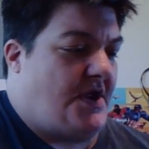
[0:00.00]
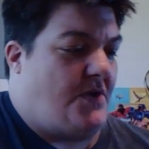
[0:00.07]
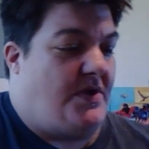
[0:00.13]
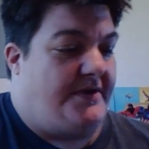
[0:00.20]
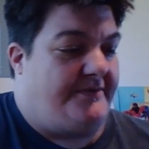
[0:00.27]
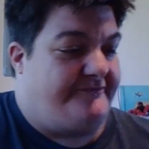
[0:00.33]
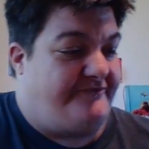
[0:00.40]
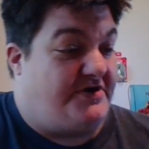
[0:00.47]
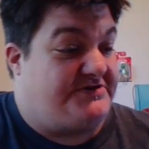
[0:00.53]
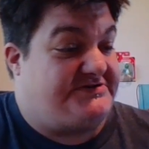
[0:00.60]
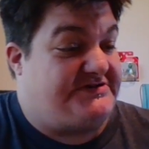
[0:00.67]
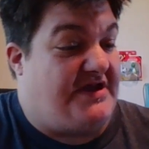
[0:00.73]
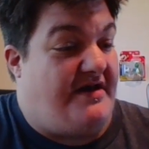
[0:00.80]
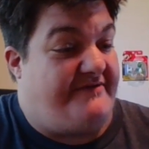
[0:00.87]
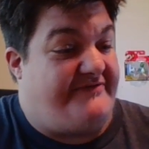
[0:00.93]
Well,
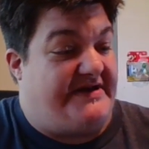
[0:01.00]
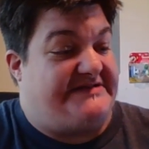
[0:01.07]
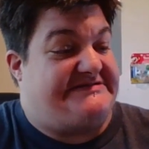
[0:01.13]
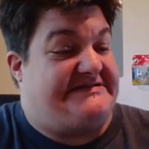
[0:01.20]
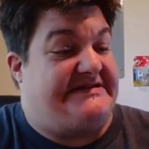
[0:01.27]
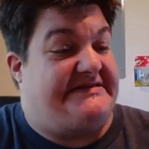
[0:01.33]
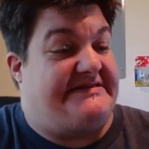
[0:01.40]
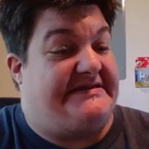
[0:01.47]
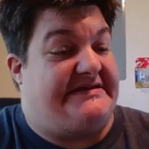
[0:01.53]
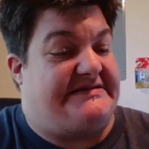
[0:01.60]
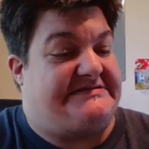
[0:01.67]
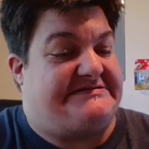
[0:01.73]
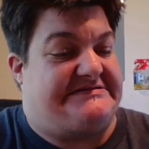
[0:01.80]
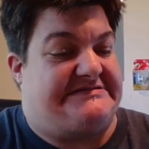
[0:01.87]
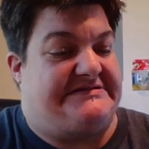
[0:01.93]
first off, I see
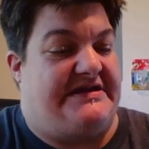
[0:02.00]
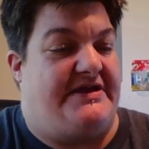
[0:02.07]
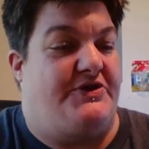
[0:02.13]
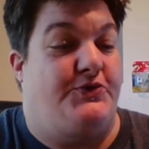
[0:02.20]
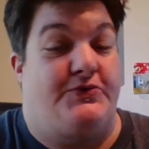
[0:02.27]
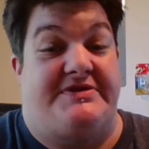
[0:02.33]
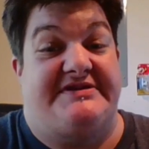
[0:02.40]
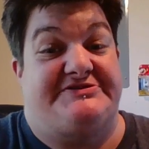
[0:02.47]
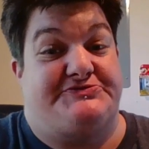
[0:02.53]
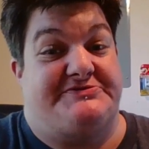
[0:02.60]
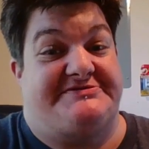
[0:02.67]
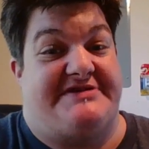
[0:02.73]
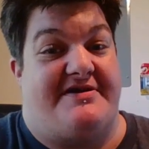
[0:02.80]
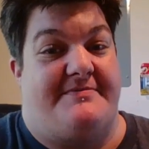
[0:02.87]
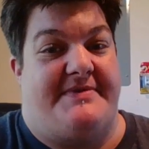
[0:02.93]
this. I knew this
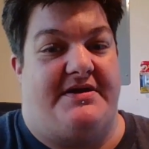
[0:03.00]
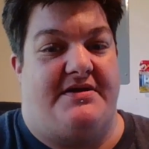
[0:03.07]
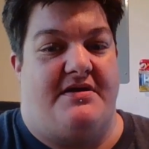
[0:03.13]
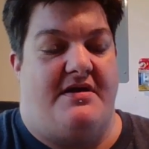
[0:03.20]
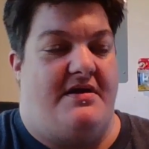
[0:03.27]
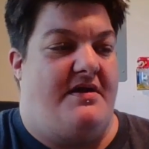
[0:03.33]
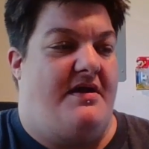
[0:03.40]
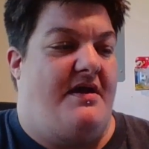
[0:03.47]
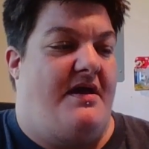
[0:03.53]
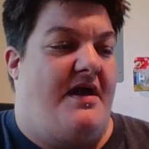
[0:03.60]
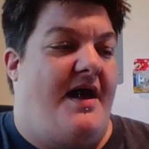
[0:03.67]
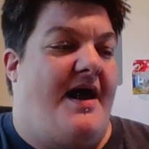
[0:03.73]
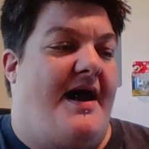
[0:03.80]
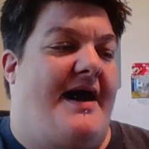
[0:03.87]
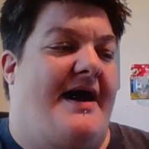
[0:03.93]
was coming.
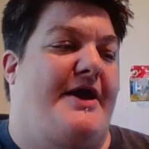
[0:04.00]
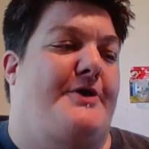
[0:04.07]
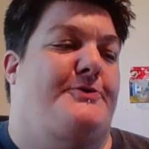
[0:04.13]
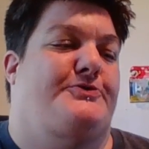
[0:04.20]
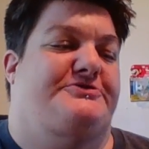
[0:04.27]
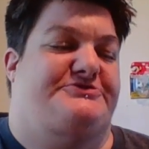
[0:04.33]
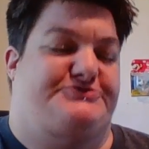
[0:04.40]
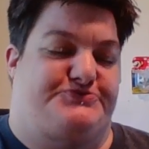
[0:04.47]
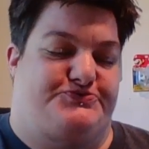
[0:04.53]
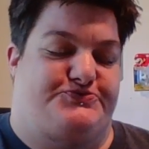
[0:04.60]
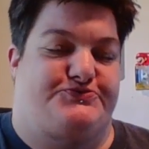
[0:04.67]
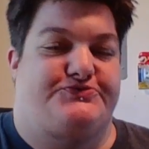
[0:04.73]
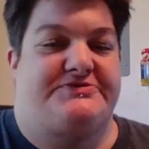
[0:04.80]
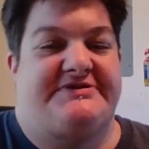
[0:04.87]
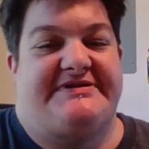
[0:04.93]
I was
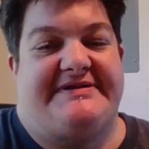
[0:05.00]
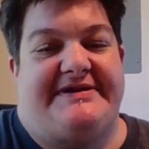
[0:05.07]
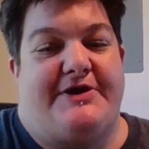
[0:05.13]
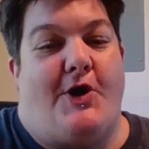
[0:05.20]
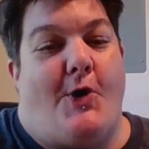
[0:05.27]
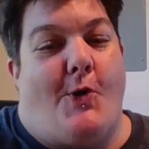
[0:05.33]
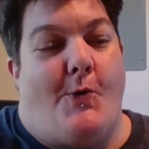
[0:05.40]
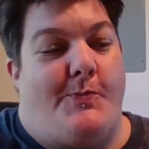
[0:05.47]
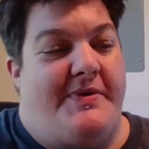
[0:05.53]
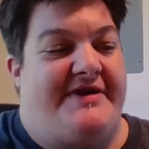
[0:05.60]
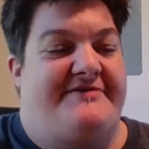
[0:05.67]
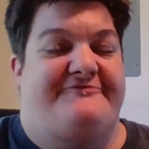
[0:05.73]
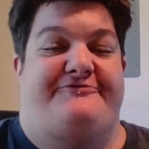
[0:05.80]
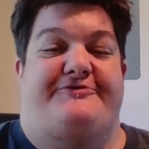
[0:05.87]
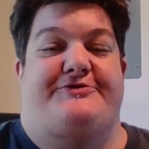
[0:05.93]
really
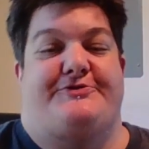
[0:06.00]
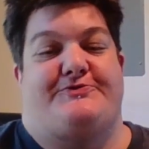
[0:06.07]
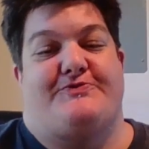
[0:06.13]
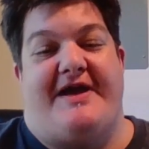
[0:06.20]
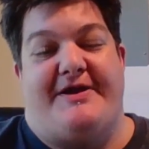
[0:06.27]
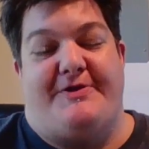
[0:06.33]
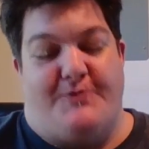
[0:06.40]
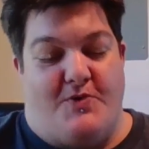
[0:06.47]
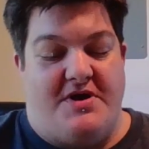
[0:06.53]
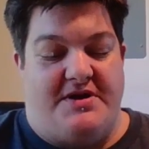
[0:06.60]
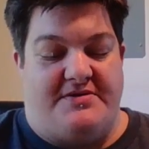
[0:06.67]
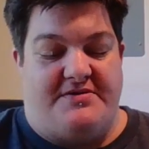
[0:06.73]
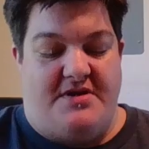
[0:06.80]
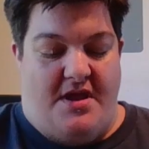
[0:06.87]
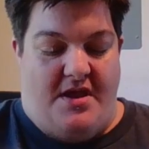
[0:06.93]
hoping for the red
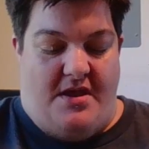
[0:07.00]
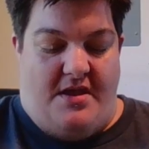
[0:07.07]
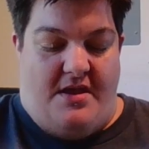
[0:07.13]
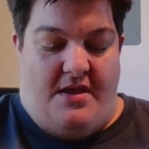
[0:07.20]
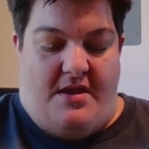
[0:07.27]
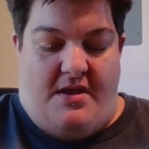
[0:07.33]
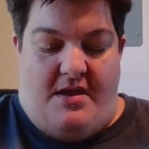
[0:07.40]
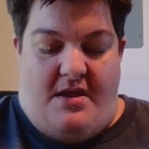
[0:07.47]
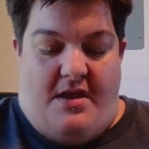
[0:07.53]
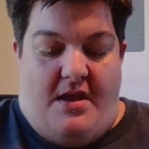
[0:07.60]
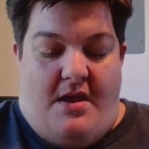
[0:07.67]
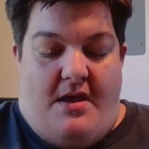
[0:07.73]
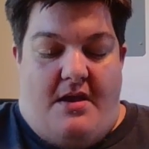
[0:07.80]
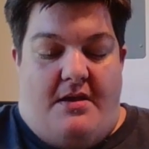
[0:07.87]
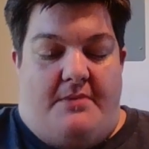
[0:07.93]
one.
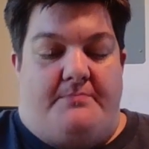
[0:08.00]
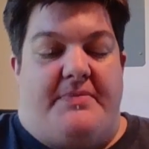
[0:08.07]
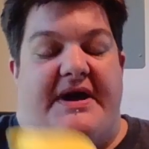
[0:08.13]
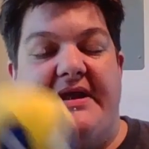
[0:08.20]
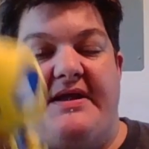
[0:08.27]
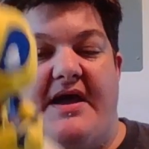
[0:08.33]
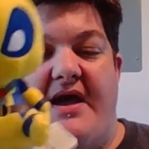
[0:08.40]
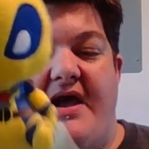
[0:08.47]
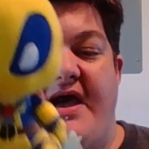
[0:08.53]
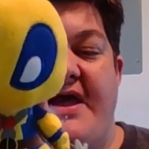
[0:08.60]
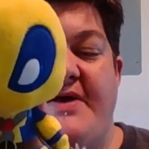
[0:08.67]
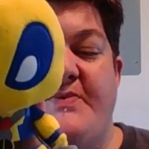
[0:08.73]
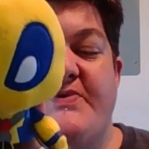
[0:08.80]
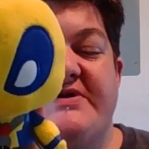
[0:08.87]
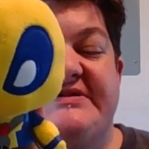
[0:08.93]
But
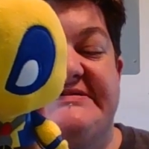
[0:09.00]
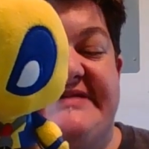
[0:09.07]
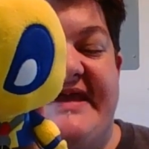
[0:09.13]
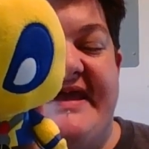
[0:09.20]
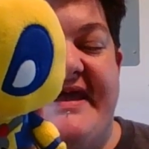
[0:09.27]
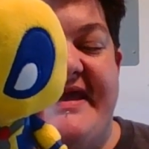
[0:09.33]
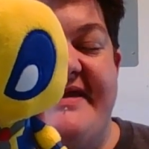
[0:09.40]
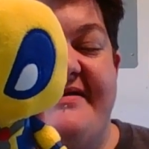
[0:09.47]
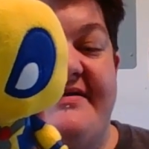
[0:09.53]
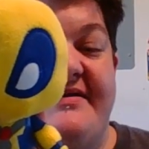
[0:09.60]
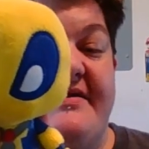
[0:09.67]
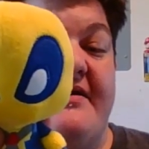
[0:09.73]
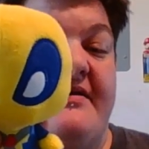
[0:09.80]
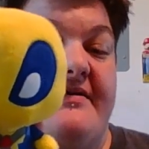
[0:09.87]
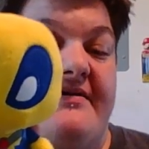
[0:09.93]
I will
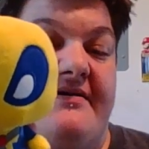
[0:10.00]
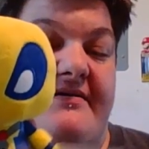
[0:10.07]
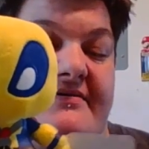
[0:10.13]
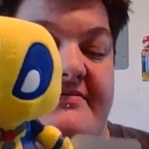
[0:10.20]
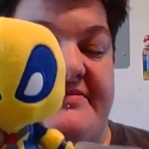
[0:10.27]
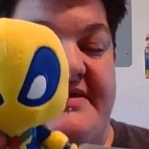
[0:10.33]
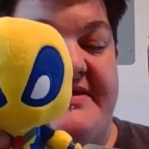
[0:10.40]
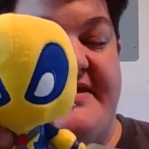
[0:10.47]
take the